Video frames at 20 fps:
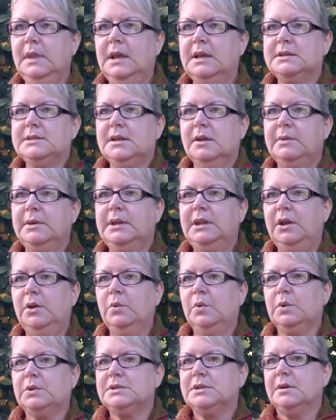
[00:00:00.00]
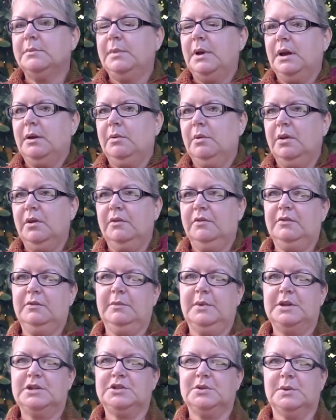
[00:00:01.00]
So in the autumn, I quite often
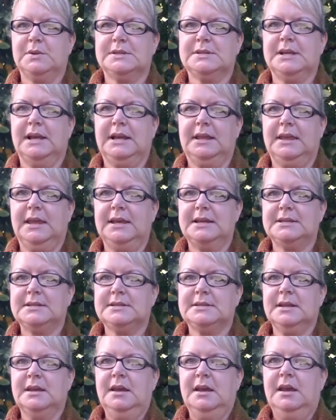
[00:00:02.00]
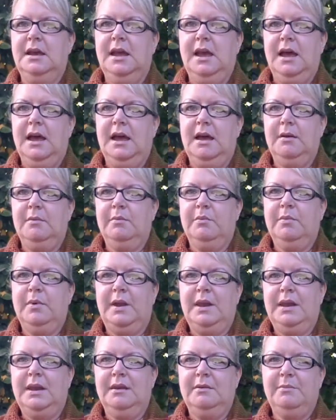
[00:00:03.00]
wear shawls like this.
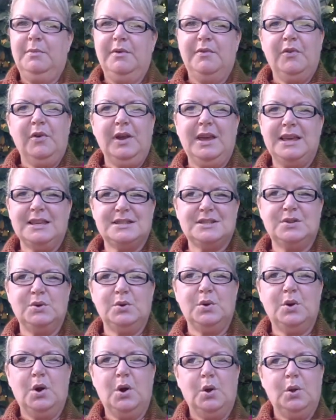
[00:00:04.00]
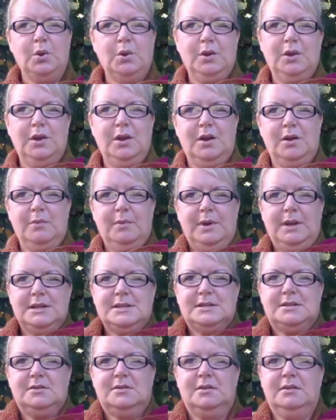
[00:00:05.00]
Before it gets too cold, you know, when it's
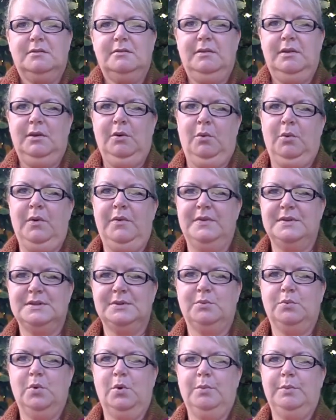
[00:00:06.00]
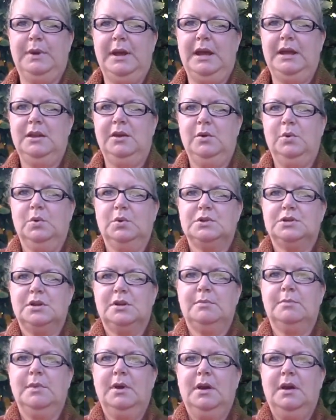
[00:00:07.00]
sort of, or if it's a warm day in the
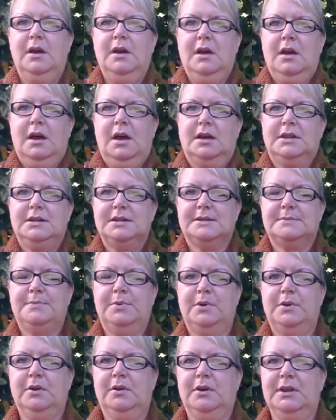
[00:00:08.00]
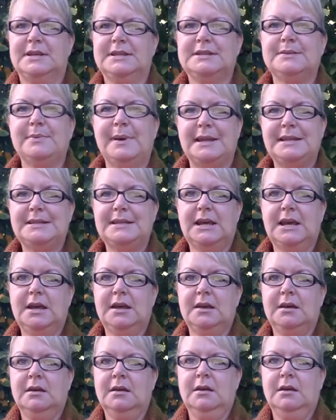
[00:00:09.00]
autumn, I just put on a sweater